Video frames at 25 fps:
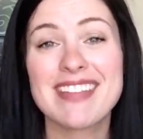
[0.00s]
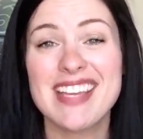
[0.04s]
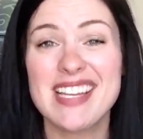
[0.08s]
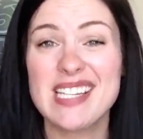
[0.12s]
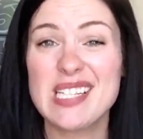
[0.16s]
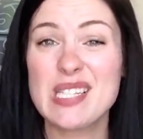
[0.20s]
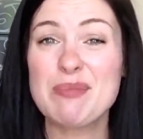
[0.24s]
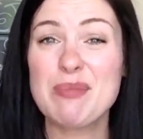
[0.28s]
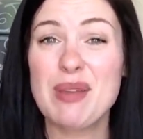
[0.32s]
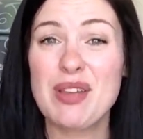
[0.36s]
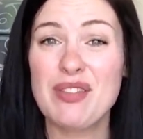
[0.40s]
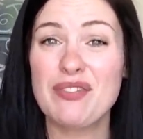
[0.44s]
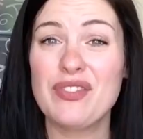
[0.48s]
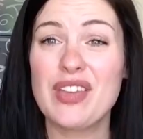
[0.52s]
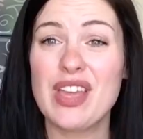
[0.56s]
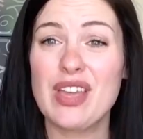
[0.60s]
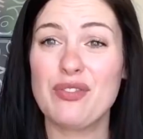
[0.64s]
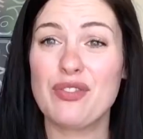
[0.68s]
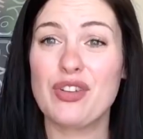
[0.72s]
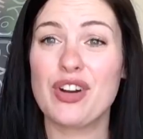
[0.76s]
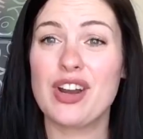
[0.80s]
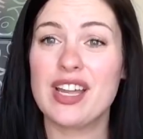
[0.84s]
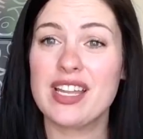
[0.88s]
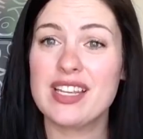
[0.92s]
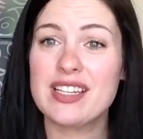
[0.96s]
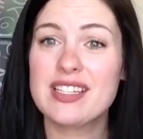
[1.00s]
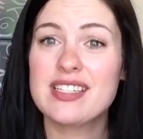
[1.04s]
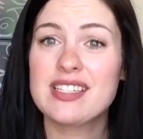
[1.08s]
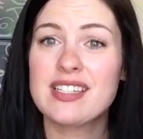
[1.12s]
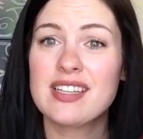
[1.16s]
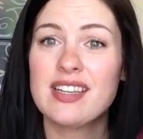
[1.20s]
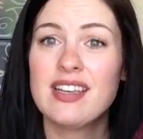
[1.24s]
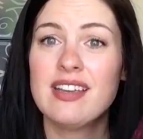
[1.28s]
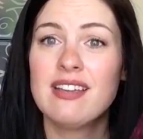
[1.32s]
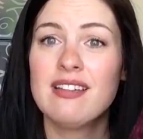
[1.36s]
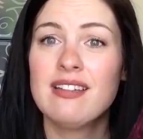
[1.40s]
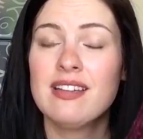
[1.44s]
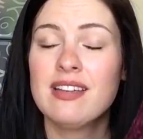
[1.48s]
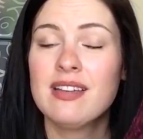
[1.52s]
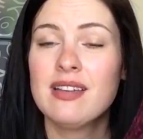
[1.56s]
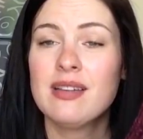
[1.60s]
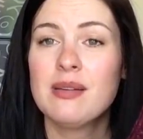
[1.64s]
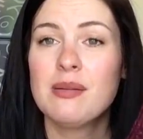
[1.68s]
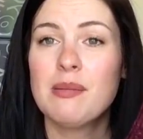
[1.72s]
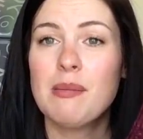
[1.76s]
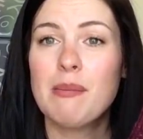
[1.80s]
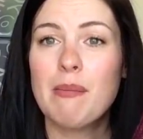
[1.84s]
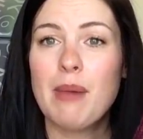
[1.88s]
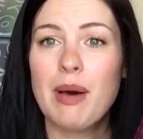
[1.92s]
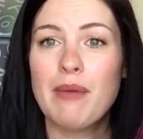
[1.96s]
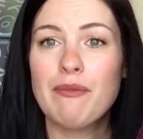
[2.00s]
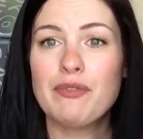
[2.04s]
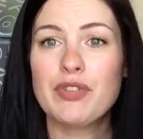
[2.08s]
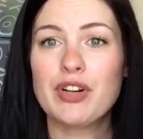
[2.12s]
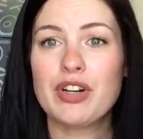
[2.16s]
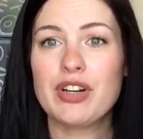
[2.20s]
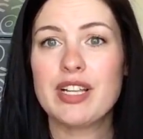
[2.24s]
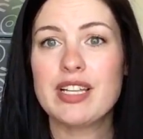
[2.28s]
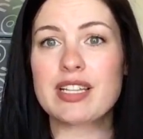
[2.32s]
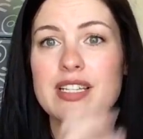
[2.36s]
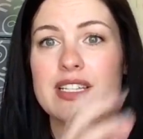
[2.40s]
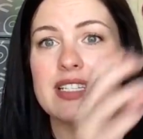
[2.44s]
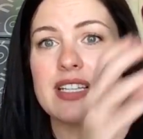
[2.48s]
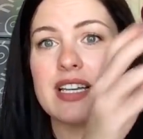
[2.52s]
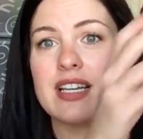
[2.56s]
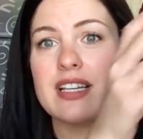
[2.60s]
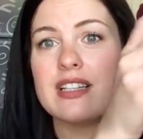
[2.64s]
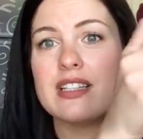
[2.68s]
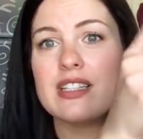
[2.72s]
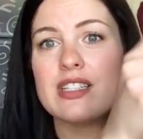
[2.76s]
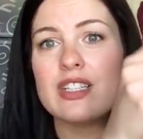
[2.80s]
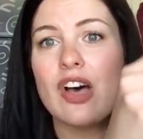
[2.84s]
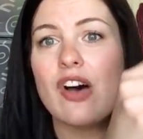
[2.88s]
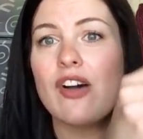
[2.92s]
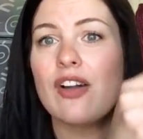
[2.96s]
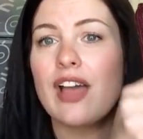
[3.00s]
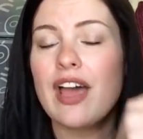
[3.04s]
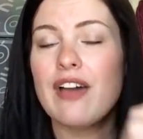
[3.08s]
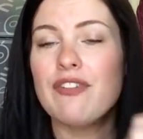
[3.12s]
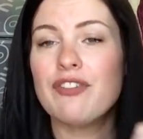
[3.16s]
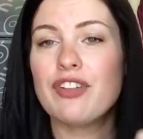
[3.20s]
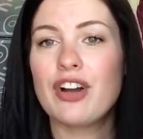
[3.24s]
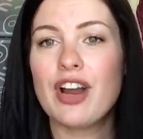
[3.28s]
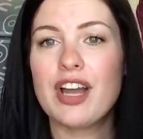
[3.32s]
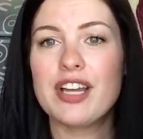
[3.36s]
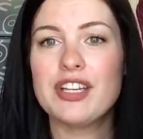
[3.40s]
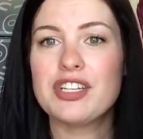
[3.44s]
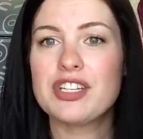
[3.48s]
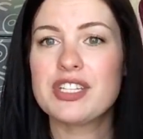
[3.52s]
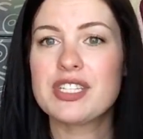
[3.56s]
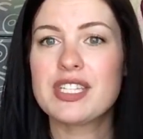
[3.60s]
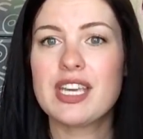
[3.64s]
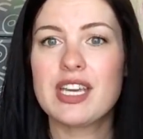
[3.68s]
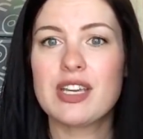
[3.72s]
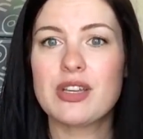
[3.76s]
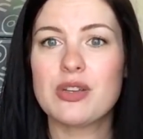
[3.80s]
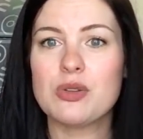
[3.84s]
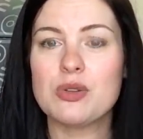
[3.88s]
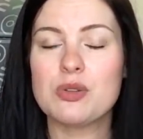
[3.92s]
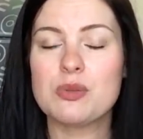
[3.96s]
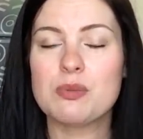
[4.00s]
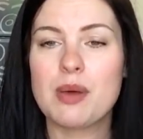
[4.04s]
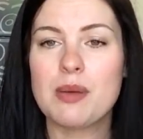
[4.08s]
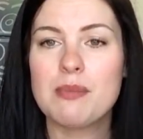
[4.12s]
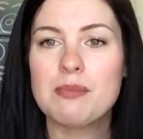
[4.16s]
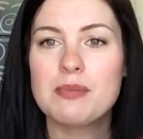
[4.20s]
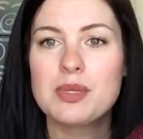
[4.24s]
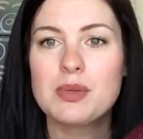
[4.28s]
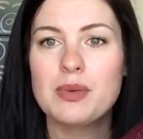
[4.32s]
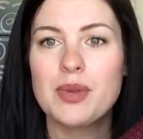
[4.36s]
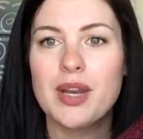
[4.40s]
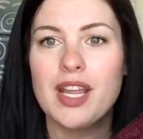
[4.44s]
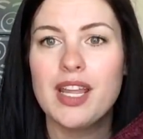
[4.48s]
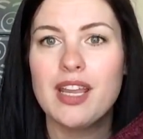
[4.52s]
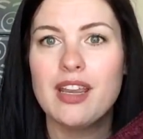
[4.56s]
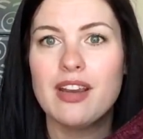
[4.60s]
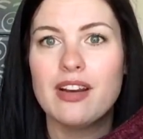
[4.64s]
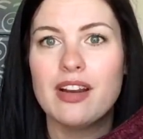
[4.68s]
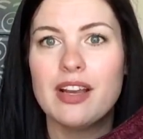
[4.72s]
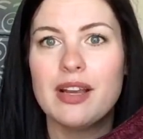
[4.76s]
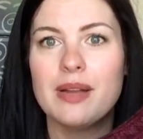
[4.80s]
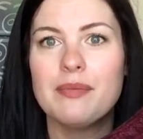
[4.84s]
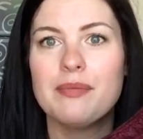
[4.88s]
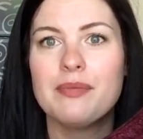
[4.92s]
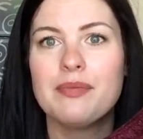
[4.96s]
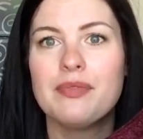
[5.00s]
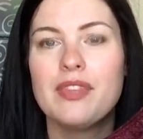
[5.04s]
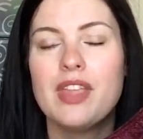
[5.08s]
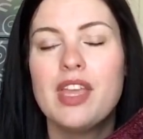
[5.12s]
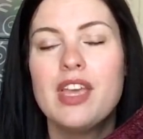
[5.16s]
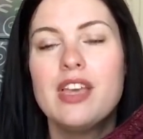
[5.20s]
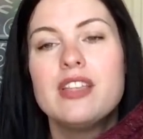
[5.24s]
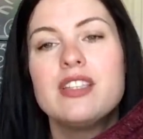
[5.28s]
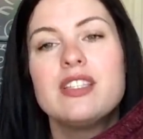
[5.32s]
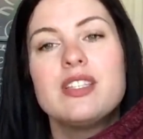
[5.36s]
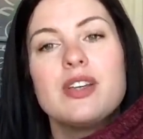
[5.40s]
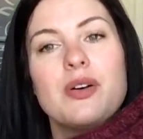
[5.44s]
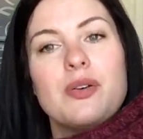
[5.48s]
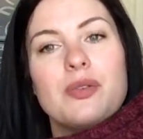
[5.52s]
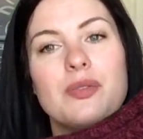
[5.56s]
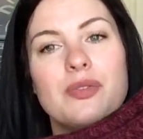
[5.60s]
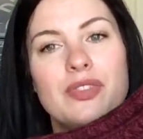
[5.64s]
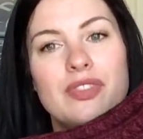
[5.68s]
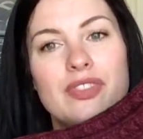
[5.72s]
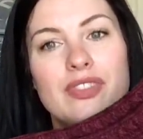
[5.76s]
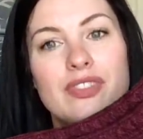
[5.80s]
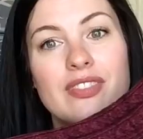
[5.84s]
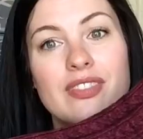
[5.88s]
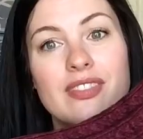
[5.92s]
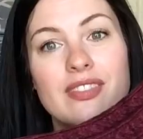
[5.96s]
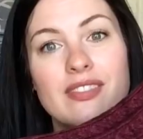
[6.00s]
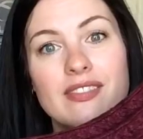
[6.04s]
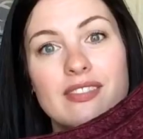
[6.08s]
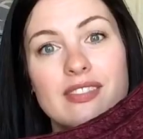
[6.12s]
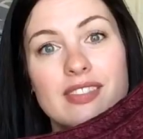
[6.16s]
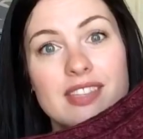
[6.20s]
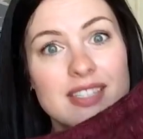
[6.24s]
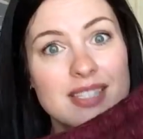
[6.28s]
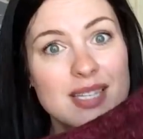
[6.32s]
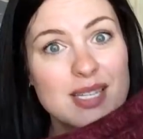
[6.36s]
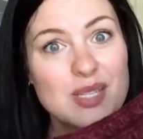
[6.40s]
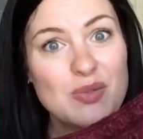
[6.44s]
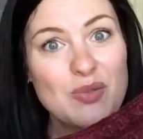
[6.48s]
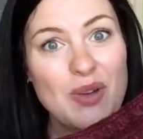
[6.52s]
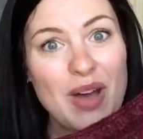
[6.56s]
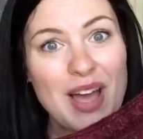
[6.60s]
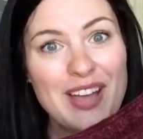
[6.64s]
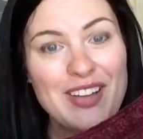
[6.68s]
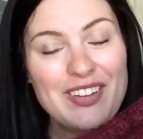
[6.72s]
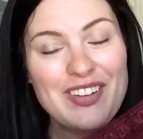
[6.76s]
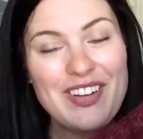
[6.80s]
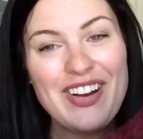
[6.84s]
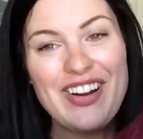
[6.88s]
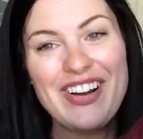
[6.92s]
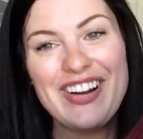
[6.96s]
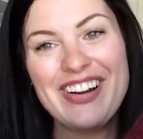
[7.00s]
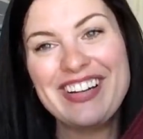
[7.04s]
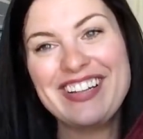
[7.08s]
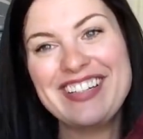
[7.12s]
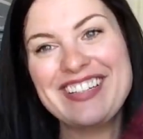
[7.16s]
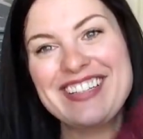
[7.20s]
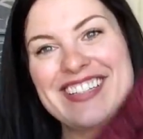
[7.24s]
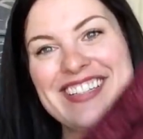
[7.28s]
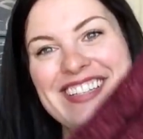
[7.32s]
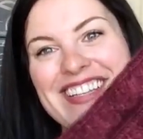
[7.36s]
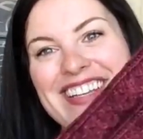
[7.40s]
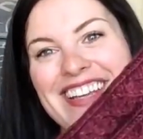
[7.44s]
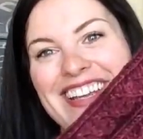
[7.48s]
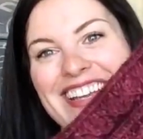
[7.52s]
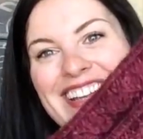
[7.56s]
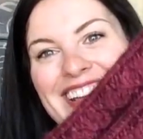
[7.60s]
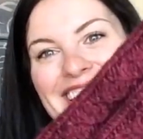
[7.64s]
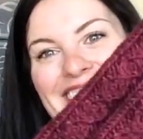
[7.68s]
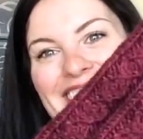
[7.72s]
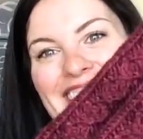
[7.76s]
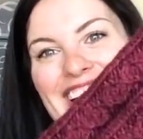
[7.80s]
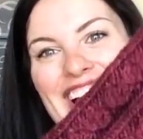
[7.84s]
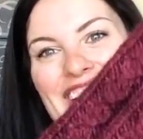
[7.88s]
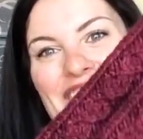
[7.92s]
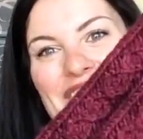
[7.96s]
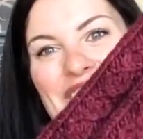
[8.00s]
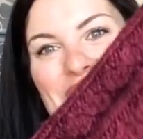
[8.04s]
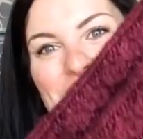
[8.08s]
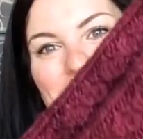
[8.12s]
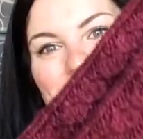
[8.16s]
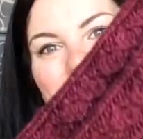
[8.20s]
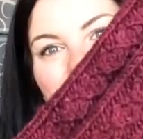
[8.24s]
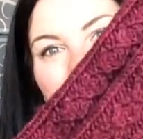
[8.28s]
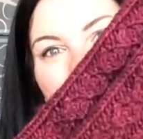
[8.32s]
it's my favorite Mumford and Sons song ever. I just get goosebumps when I hear it. So this is Wild Heart. I hope